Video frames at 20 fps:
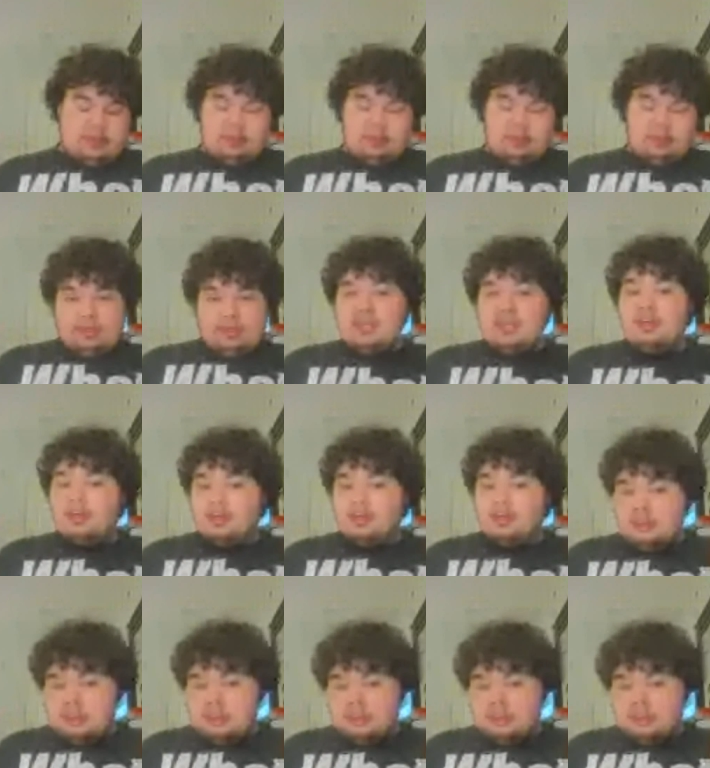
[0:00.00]
And then when he
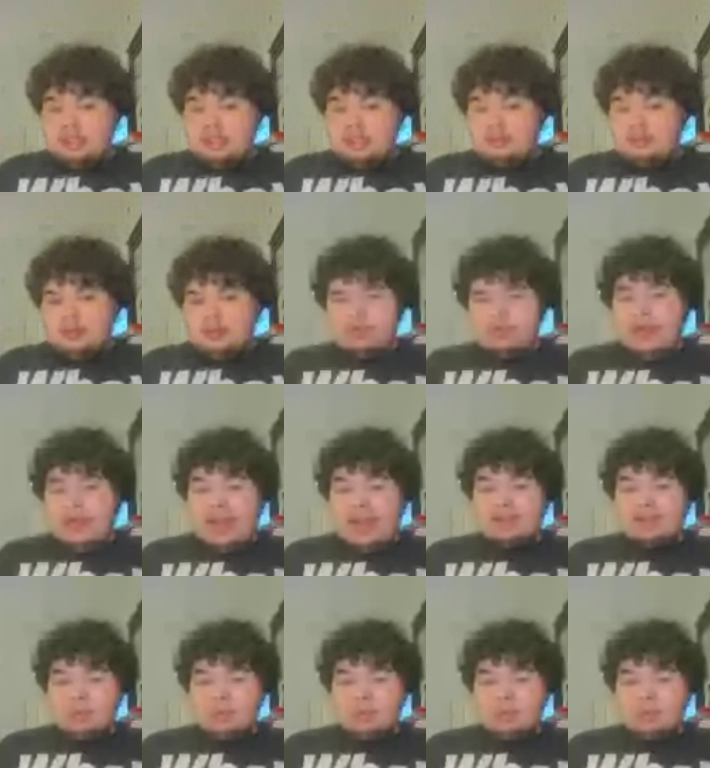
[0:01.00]
goes to sleep,
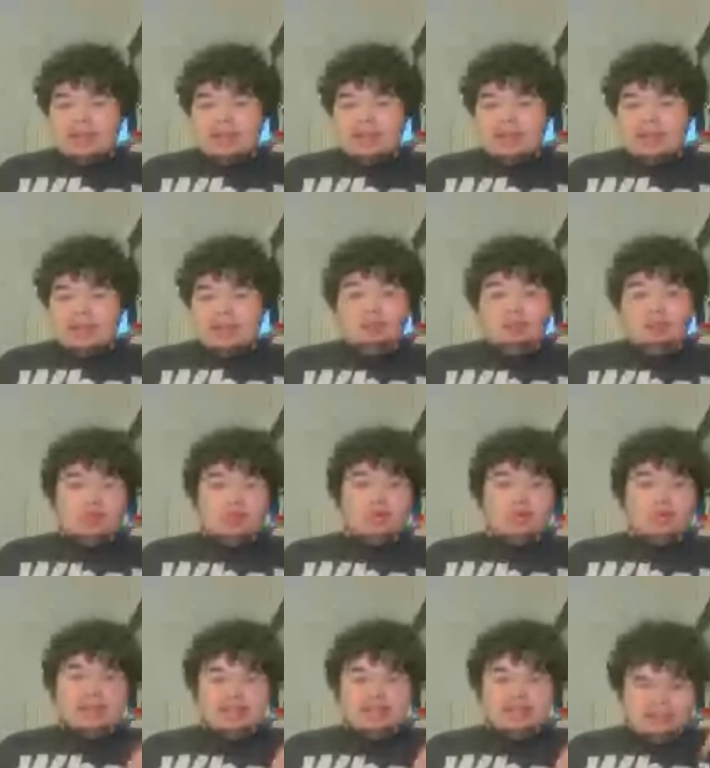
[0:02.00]
that's when the game
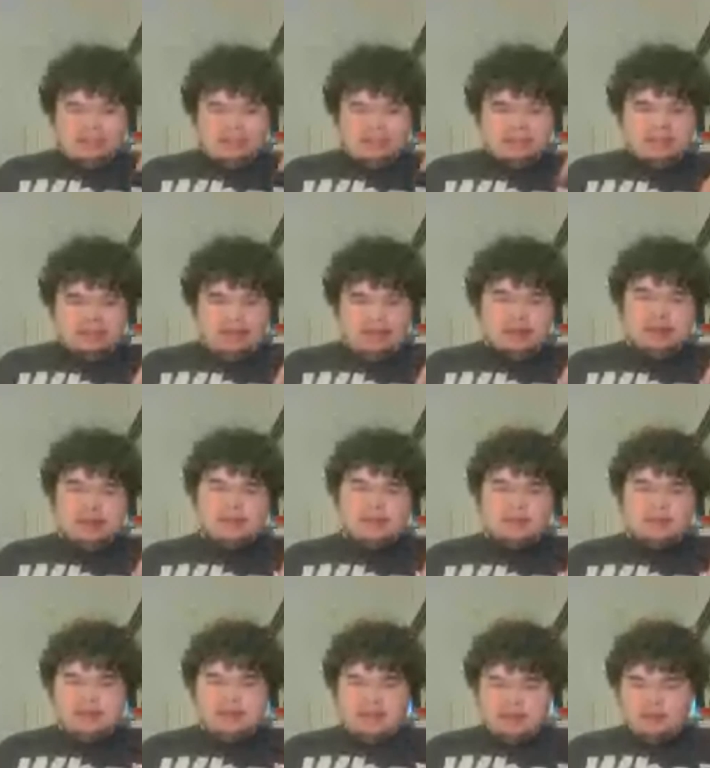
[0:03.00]
really
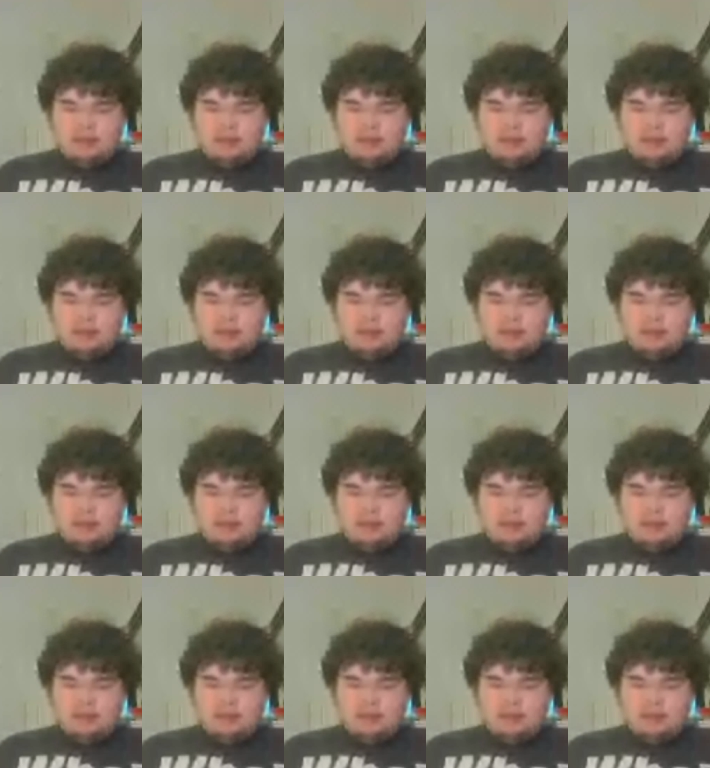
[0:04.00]
starts.